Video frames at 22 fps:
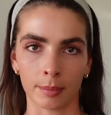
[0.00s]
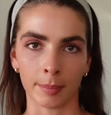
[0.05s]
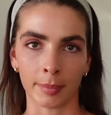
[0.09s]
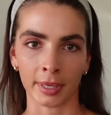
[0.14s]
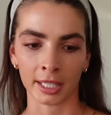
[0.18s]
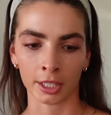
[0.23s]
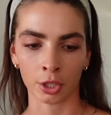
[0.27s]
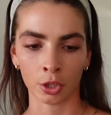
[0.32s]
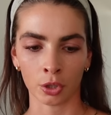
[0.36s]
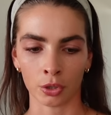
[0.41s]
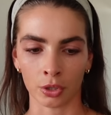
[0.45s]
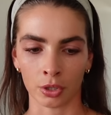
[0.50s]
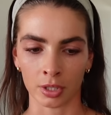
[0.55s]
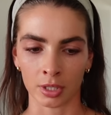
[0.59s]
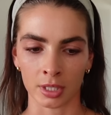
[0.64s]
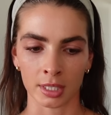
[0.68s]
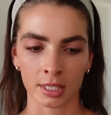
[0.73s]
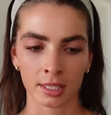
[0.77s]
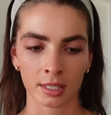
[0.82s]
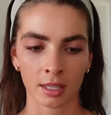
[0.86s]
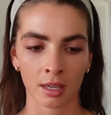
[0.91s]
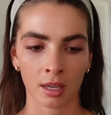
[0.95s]

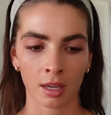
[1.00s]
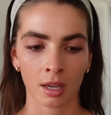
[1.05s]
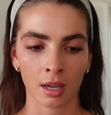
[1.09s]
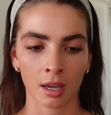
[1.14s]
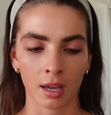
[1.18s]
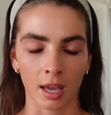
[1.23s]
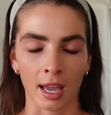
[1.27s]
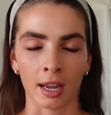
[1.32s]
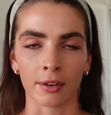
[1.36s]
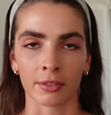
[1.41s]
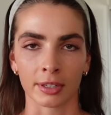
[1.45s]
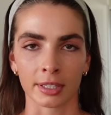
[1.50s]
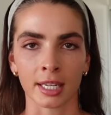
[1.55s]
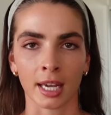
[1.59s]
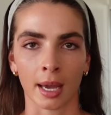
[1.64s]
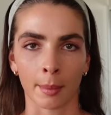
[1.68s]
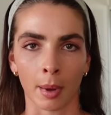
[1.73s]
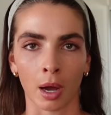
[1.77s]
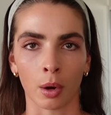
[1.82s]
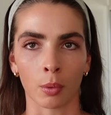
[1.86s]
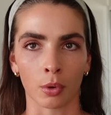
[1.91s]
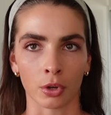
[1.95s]
because every
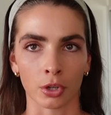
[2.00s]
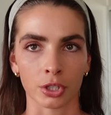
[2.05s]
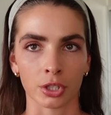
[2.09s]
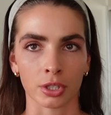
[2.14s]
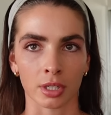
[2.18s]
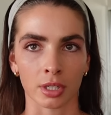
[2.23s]
time I washed